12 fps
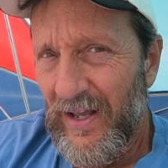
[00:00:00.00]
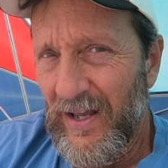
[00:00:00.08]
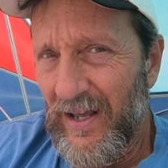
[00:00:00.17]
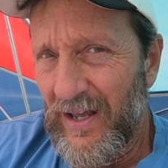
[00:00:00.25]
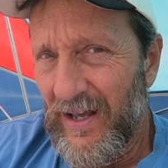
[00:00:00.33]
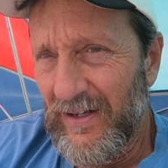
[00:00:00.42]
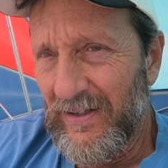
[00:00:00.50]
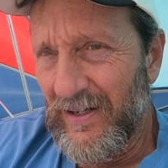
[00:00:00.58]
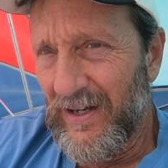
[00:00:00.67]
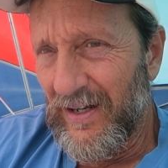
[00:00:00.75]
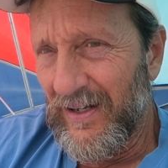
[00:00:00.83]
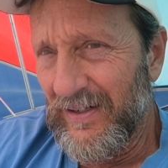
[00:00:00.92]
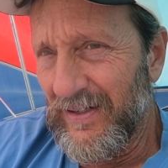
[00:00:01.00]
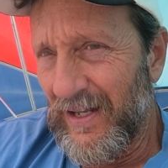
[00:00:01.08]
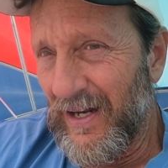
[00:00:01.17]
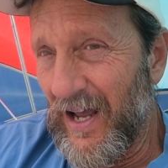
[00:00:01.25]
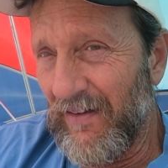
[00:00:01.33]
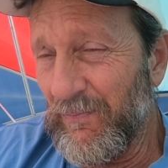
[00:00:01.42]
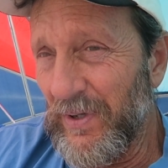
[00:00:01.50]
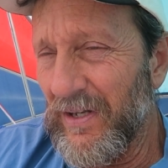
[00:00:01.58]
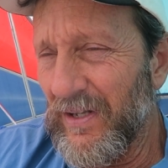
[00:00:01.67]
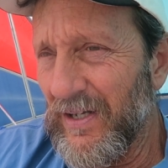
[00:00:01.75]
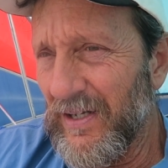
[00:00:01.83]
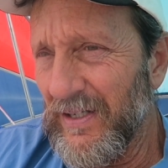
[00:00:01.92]
And uh, and I've
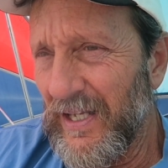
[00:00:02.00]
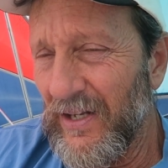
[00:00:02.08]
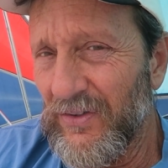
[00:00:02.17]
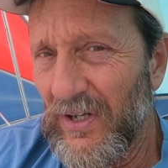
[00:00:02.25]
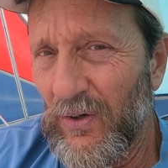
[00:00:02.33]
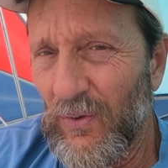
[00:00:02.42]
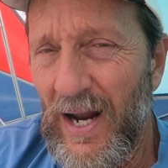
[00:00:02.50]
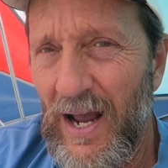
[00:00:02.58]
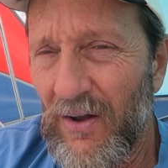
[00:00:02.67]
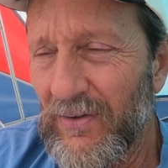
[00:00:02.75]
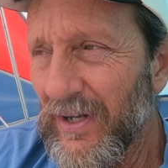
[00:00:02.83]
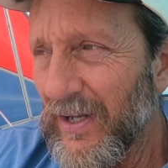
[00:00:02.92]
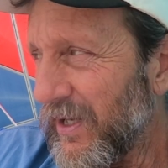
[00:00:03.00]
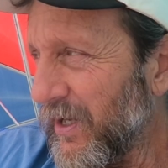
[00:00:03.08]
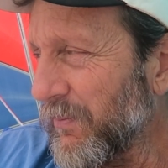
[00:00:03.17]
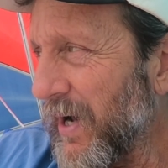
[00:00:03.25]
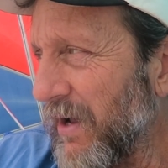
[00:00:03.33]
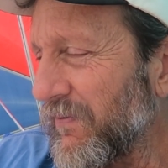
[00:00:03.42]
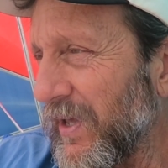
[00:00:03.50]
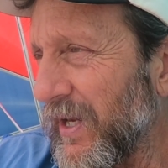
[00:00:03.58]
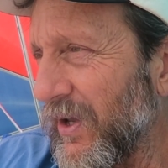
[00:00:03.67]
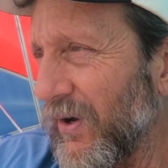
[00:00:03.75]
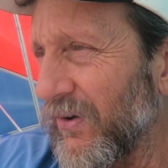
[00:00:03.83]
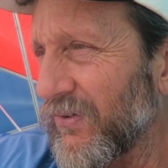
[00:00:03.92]
been uh, hinting around in my
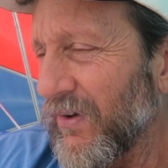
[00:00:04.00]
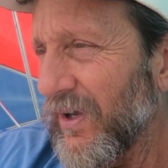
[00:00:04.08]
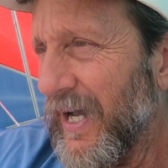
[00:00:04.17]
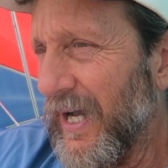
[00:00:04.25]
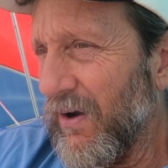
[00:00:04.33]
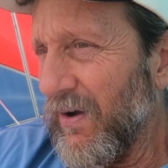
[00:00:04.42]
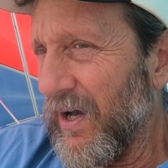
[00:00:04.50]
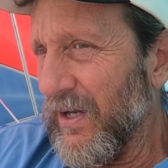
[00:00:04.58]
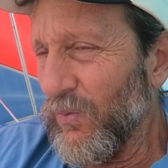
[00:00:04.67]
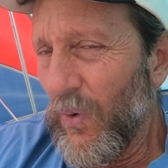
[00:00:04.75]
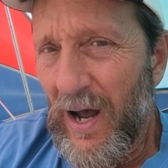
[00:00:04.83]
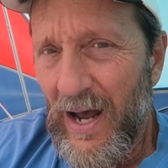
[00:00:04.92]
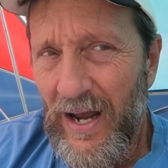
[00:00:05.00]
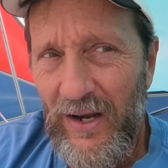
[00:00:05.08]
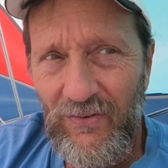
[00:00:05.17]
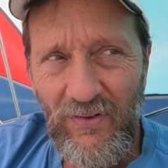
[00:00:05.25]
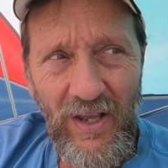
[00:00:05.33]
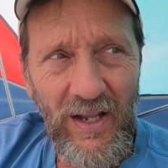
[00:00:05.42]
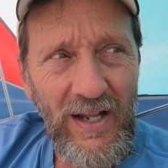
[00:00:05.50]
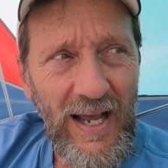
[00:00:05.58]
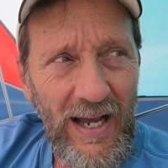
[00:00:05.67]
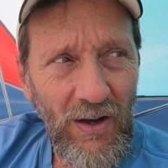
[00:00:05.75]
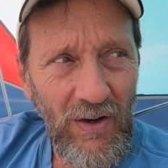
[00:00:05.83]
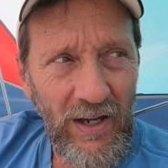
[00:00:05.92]
videos how unwise and
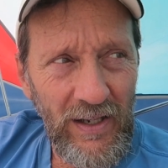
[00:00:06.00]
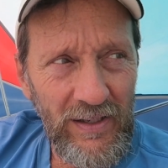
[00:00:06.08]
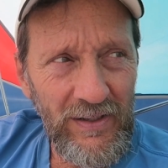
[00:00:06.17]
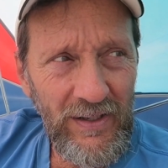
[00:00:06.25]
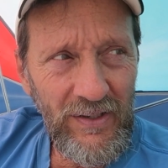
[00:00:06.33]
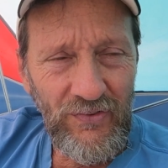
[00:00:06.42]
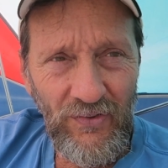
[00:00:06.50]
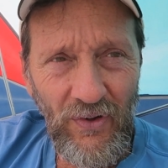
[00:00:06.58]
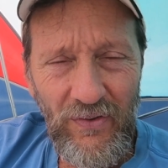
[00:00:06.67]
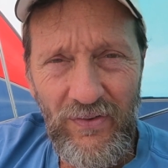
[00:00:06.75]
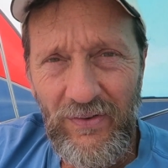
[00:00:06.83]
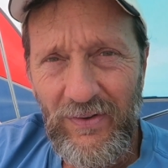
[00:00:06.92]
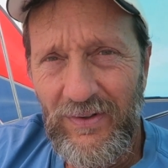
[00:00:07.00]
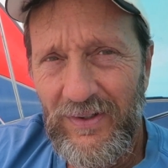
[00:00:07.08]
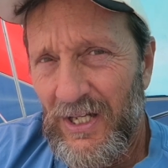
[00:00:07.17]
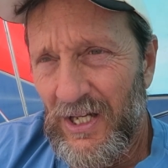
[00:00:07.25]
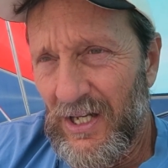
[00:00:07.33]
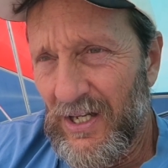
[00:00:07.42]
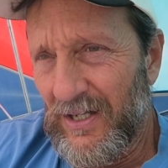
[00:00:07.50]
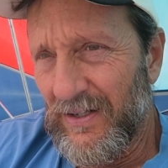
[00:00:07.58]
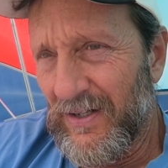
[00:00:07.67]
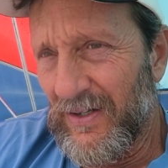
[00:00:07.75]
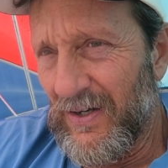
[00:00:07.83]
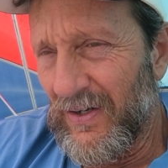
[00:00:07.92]
how uncertain
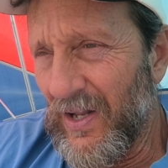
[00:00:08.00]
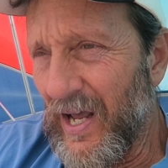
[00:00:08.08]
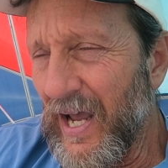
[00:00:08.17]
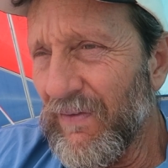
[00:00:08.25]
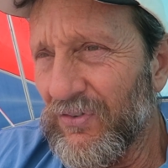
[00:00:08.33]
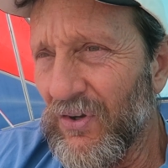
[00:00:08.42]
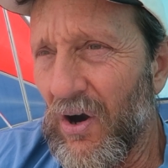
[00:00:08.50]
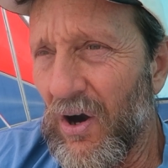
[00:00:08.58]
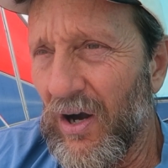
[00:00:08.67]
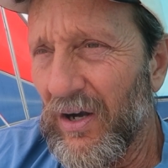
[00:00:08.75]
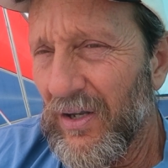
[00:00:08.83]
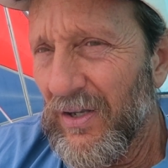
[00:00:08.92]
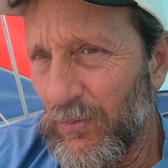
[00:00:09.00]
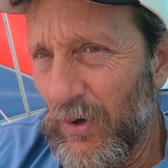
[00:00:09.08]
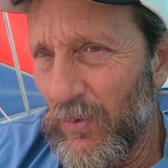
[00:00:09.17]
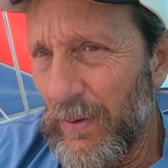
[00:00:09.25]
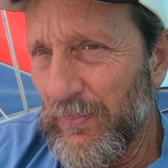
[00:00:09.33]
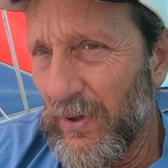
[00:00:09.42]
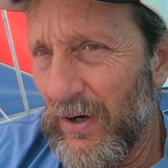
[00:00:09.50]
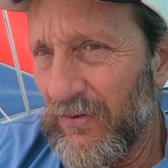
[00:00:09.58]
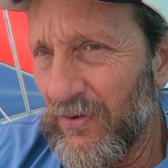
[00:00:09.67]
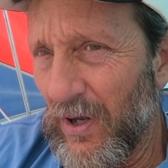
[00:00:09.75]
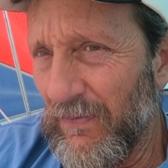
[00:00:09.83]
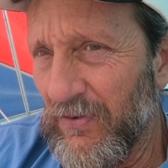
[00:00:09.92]
uh, our lives are when we put
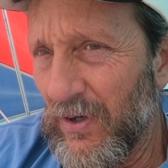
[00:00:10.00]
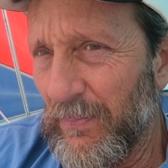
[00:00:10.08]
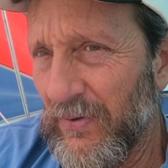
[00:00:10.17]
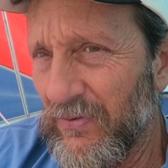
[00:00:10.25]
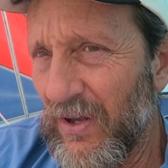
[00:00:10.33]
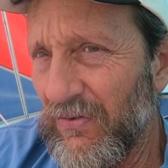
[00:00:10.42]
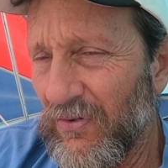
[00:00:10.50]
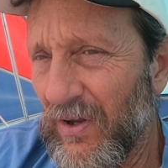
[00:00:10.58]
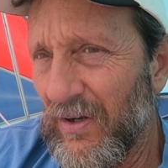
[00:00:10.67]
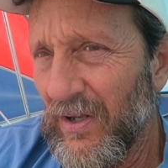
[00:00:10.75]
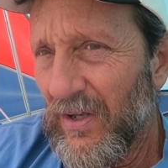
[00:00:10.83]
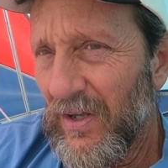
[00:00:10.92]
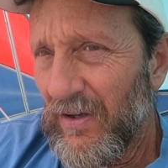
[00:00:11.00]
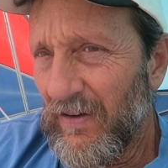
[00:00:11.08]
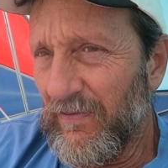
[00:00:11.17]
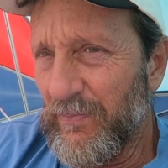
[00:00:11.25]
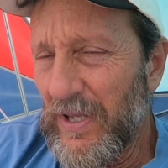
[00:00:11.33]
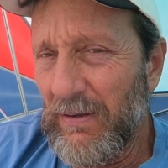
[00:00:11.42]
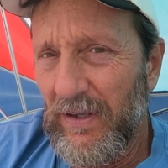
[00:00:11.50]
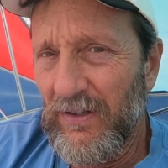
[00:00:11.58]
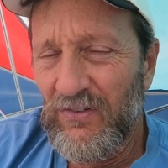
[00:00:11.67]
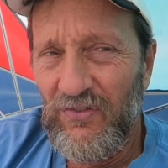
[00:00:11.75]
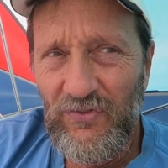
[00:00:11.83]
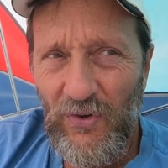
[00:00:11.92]
ourselves in a position of
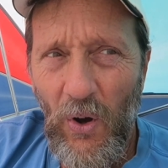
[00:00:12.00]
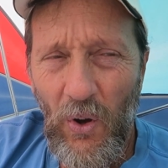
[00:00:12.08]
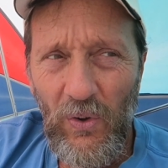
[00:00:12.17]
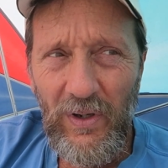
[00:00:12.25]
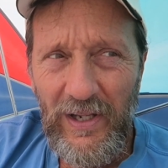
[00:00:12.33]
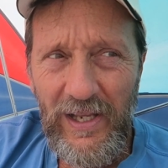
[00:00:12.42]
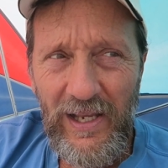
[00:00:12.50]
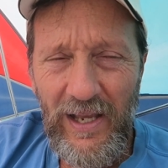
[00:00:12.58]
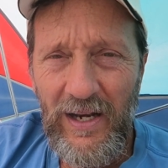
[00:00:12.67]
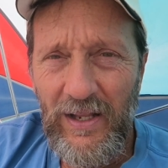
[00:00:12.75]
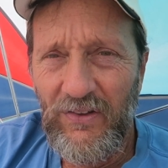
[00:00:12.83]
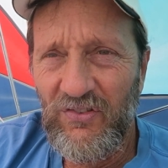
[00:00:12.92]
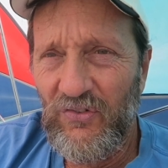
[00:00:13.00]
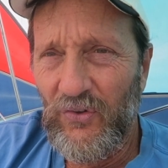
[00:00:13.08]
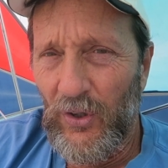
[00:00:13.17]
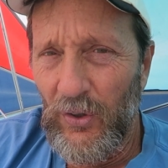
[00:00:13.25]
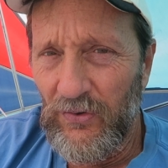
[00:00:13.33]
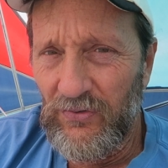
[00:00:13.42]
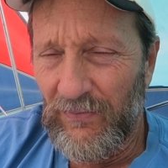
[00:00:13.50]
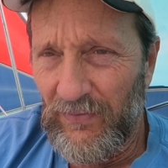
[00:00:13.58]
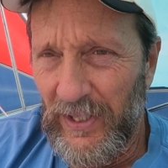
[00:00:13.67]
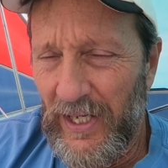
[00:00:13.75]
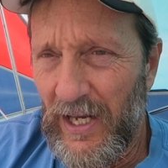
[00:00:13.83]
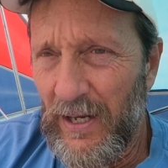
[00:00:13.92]
being solely and
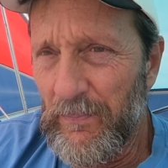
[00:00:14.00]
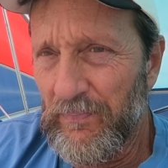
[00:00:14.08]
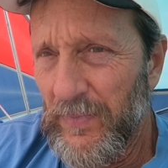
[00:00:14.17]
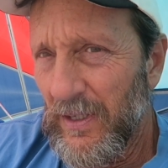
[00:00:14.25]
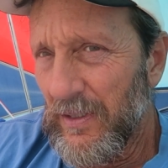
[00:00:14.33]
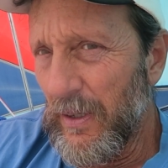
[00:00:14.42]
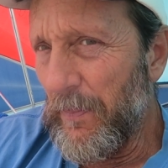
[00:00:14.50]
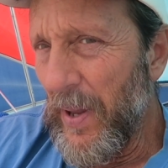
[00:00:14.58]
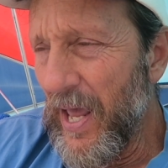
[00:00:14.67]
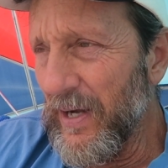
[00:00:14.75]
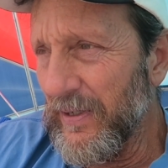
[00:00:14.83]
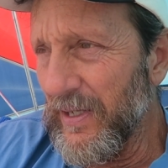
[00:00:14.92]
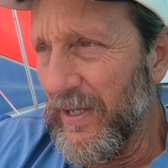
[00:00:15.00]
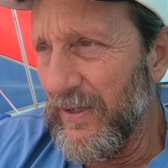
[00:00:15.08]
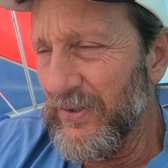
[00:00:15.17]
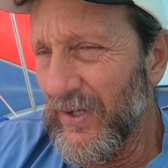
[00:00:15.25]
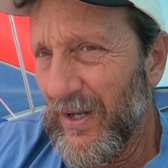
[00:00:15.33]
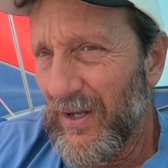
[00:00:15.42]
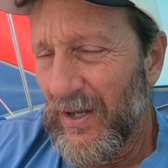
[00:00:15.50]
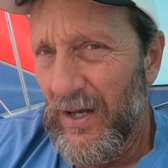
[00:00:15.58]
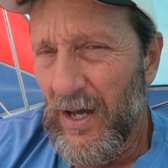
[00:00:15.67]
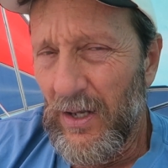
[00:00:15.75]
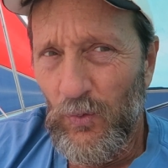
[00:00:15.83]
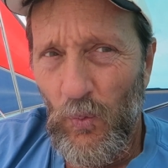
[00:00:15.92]
exclusively dependent
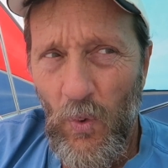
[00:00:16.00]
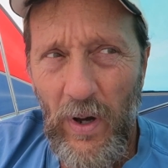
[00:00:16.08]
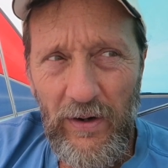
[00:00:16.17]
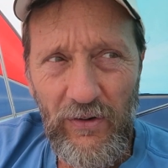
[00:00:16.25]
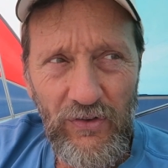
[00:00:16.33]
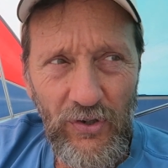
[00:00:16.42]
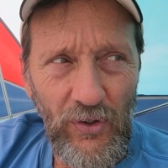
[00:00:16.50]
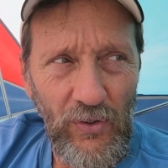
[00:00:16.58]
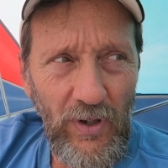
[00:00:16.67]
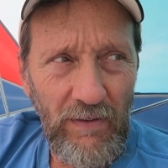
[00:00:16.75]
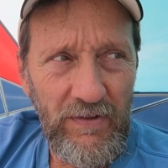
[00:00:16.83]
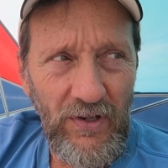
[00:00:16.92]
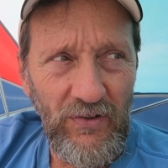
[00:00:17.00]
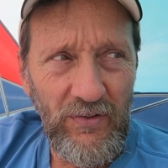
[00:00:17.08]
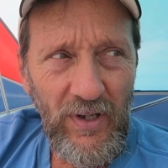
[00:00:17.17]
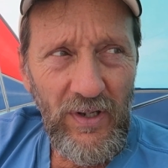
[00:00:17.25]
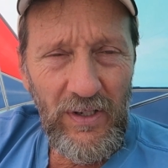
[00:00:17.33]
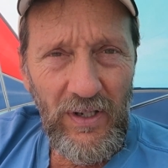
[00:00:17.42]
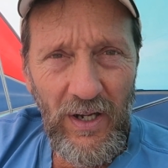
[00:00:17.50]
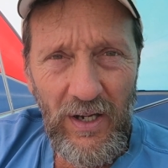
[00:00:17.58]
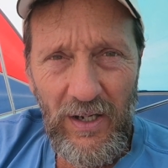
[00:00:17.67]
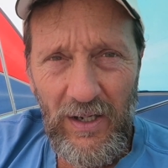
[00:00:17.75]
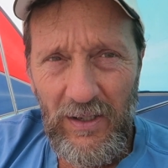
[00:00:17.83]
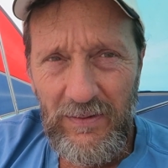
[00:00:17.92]
on one or two of these
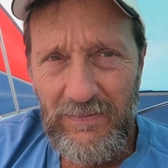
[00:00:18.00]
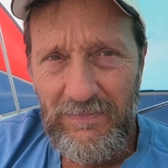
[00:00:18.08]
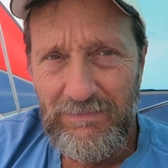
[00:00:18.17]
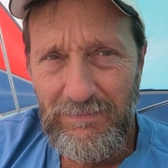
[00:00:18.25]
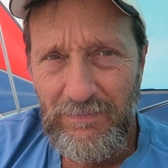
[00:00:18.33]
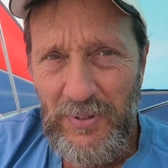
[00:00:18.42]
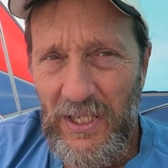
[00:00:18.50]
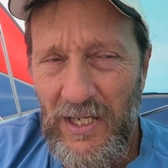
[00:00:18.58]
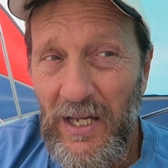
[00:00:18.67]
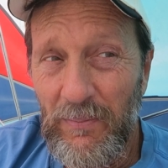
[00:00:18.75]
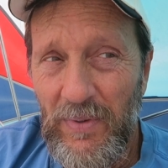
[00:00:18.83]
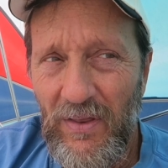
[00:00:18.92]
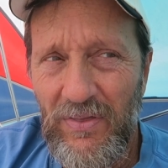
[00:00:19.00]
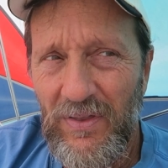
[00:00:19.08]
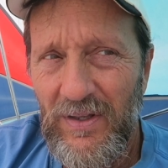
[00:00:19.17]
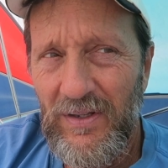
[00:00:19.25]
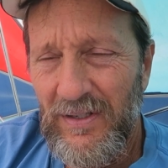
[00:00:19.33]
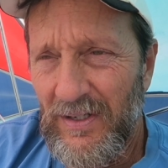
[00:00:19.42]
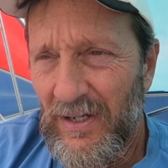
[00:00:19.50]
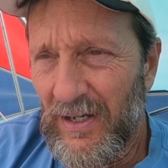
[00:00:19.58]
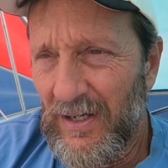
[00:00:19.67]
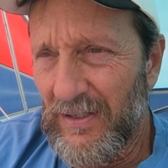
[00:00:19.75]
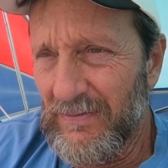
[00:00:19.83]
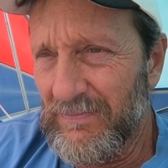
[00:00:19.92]
uh, behemoth
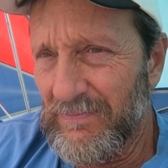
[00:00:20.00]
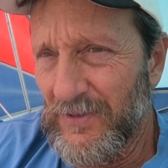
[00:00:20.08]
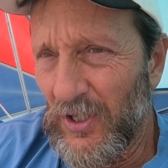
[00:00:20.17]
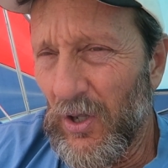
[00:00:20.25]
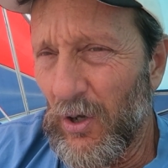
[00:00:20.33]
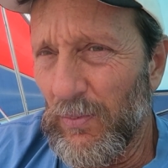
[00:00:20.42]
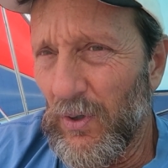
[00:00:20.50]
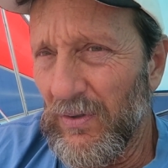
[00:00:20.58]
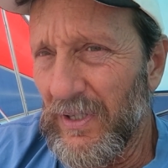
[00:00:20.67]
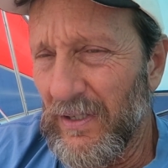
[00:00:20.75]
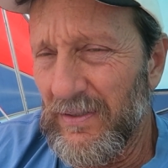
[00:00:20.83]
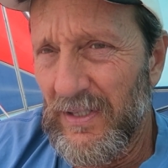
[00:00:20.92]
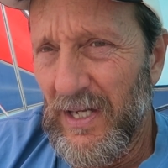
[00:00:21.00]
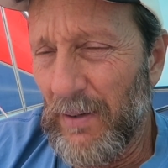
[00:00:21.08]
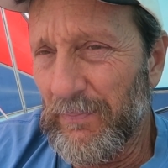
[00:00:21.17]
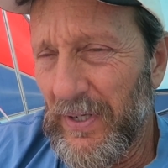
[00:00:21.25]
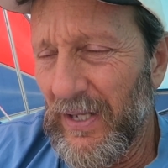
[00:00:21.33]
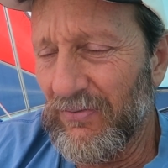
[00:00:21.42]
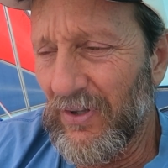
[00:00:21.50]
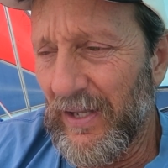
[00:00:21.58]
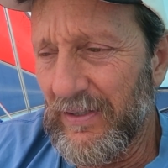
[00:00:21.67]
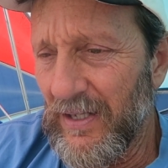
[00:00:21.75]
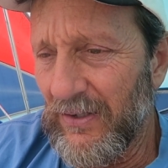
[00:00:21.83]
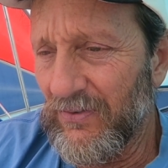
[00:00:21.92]
uh, global uh, companies
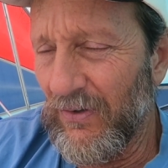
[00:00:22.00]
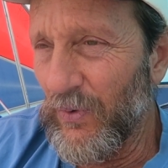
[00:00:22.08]
like this.